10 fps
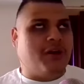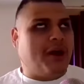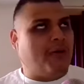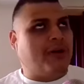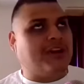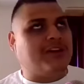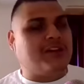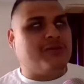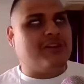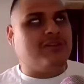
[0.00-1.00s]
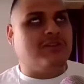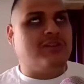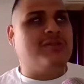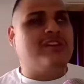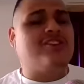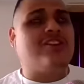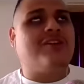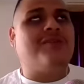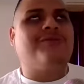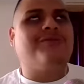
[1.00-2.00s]
Oh wait, can you eat? Do you eat
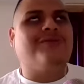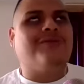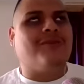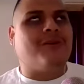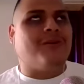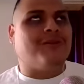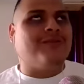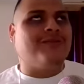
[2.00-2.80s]
Jello or?